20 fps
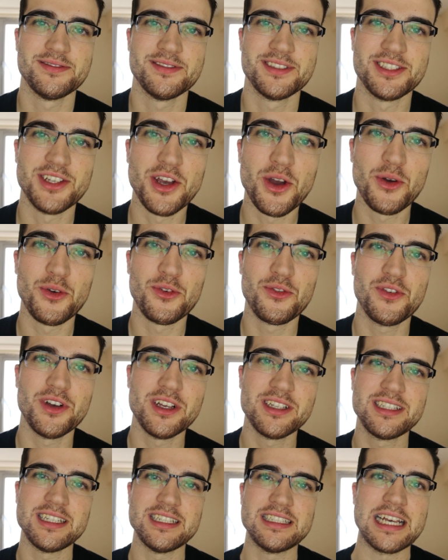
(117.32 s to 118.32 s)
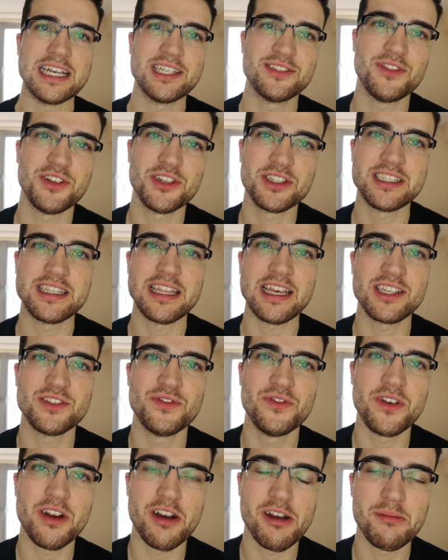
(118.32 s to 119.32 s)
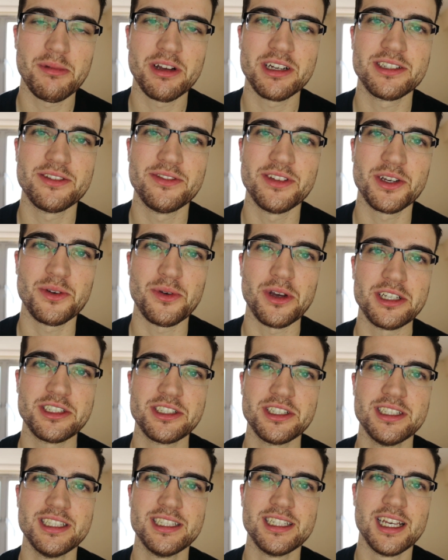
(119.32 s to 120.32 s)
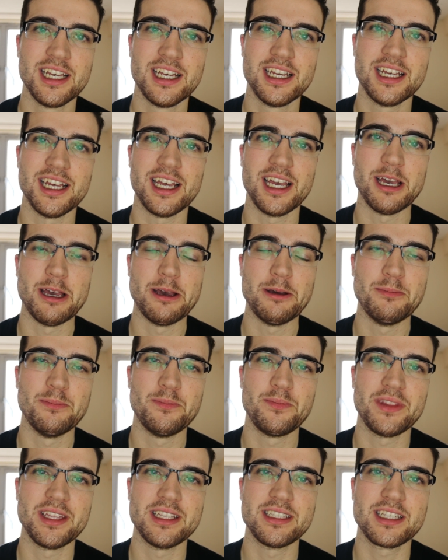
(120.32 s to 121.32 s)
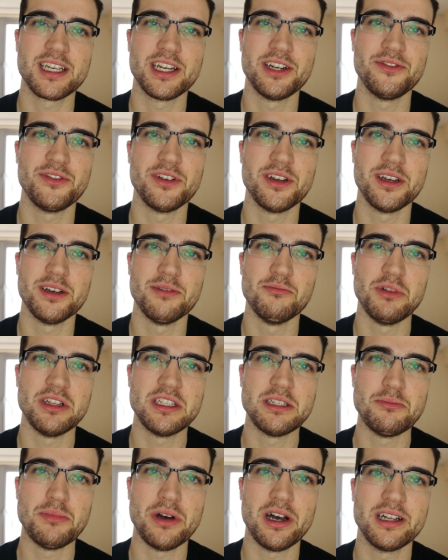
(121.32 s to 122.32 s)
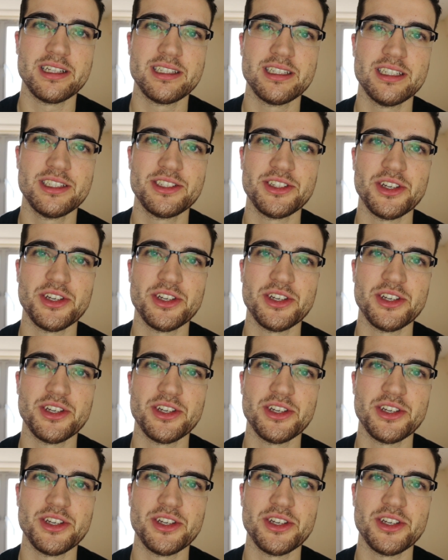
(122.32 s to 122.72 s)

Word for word: So, firstly, Tazvlogs, thanks very much for the questions. Um, it's kind of a multi-parter,